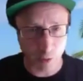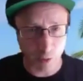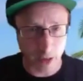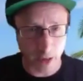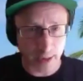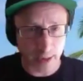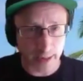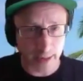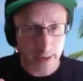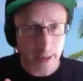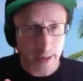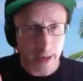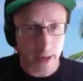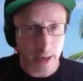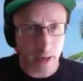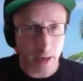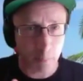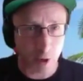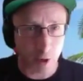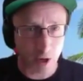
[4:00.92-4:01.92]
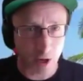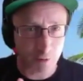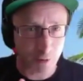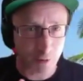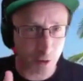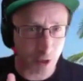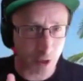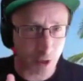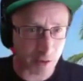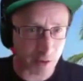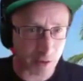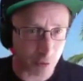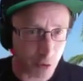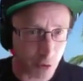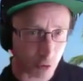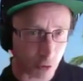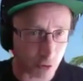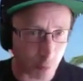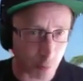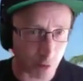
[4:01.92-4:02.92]
that. Feel like it's
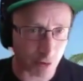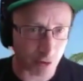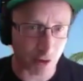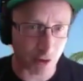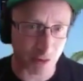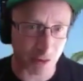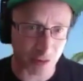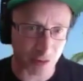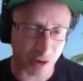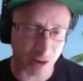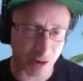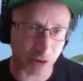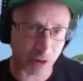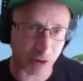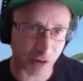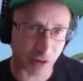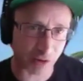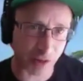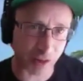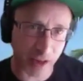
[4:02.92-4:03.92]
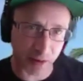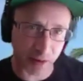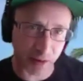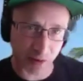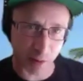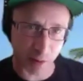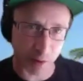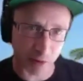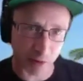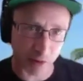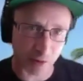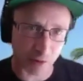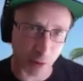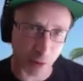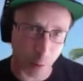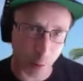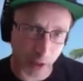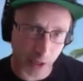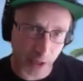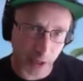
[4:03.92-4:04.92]
not so much an extension as that, so much as a
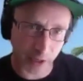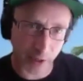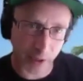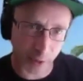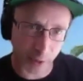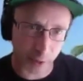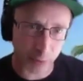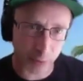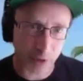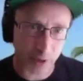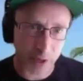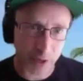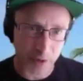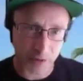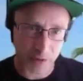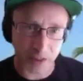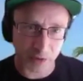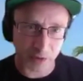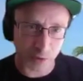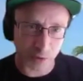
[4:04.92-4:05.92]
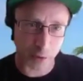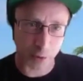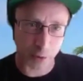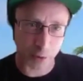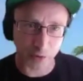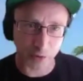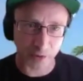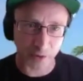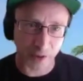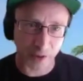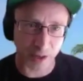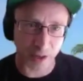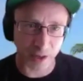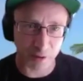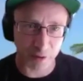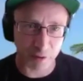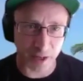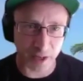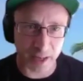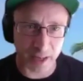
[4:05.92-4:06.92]
quick little detour to kind
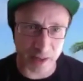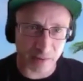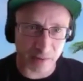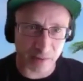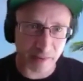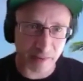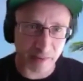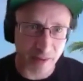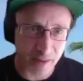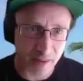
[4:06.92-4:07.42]
of, I guess,